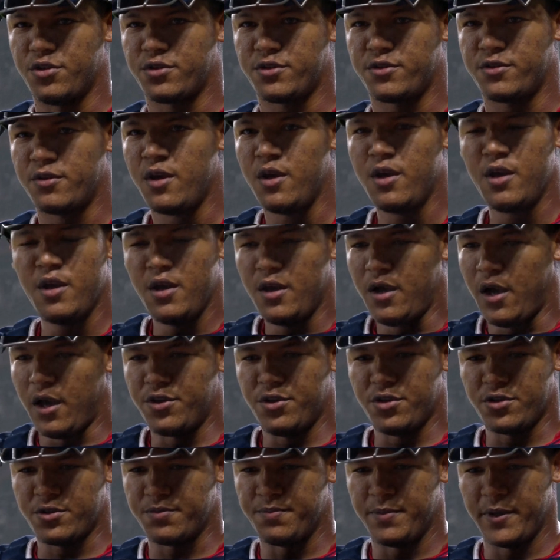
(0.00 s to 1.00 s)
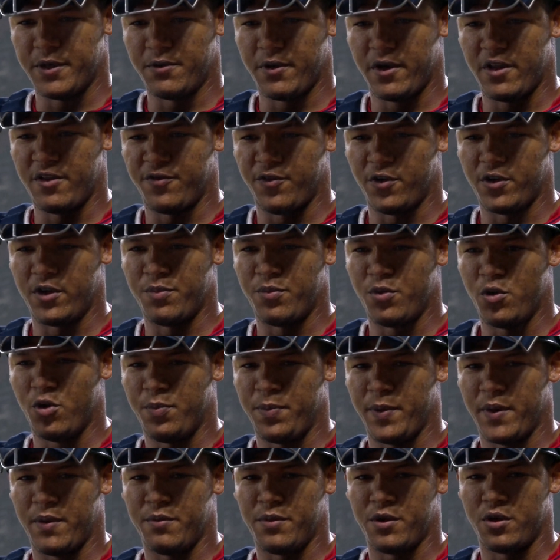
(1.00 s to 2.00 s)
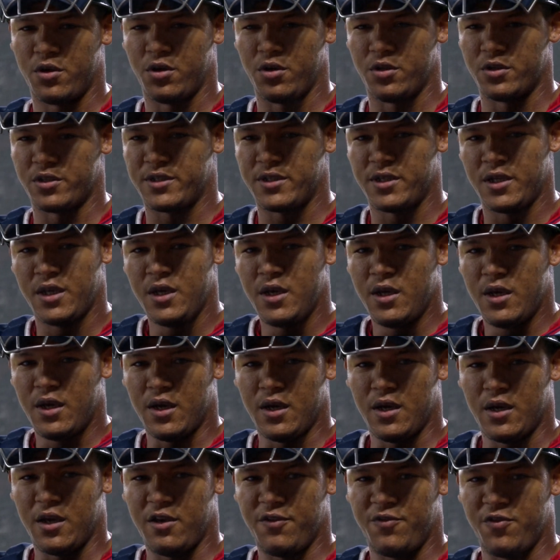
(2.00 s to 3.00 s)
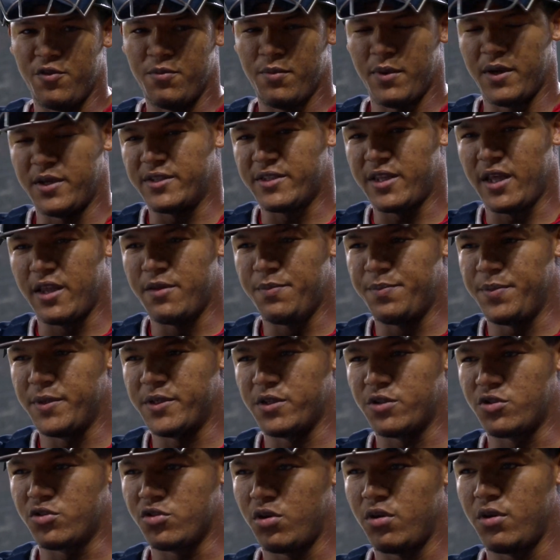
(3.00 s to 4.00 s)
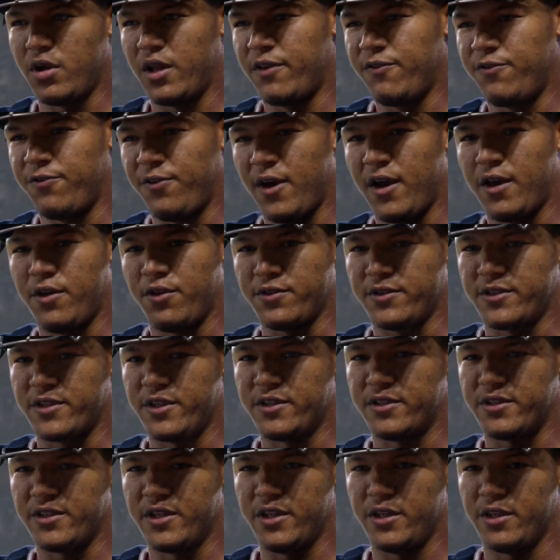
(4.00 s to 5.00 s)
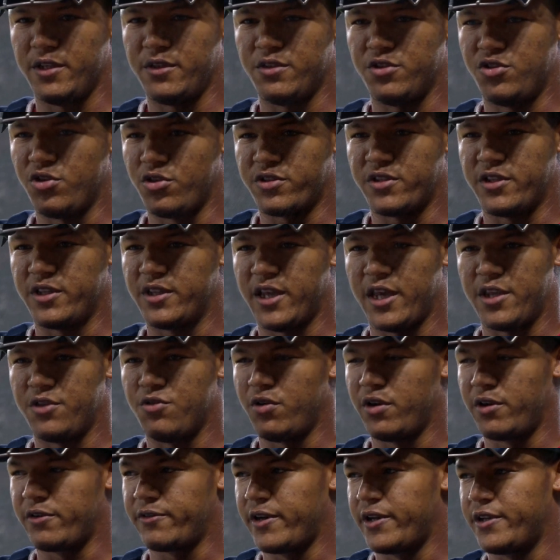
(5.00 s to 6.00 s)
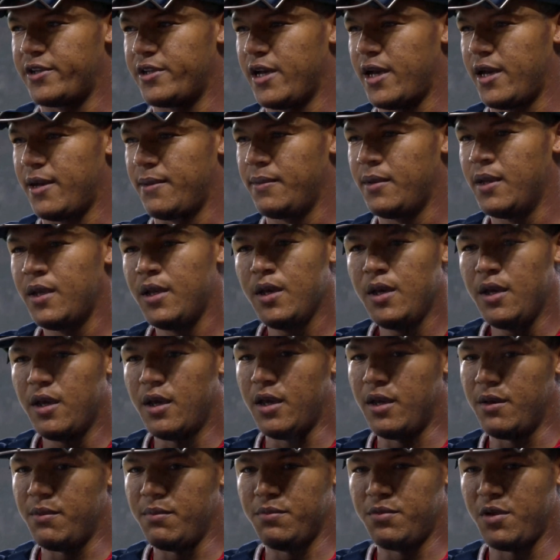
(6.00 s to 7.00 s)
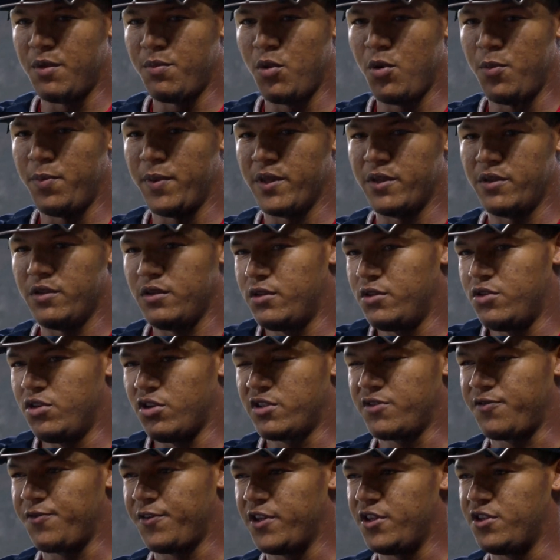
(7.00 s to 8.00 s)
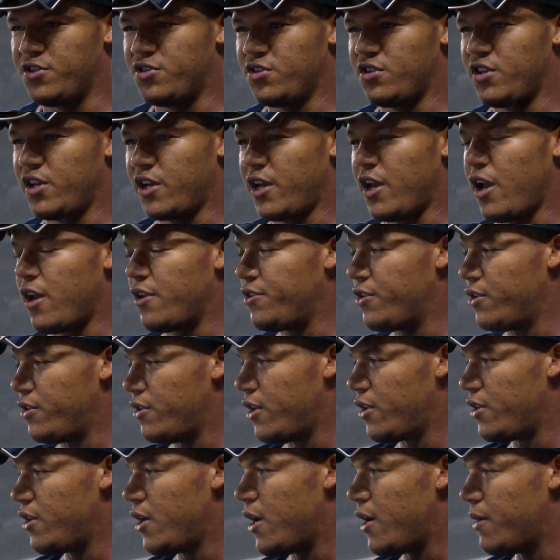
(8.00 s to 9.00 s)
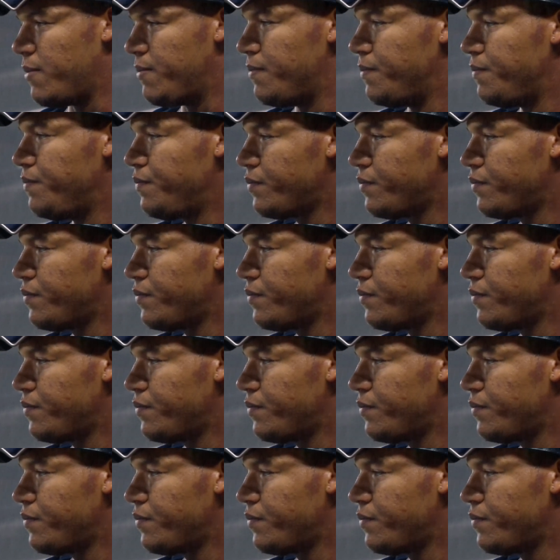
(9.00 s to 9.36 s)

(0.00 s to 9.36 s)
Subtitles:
just be ready for the bullpen because if my starting pitcher throw like 5 or 6 innings, just they do a great job. And the bullpen just finishes the job.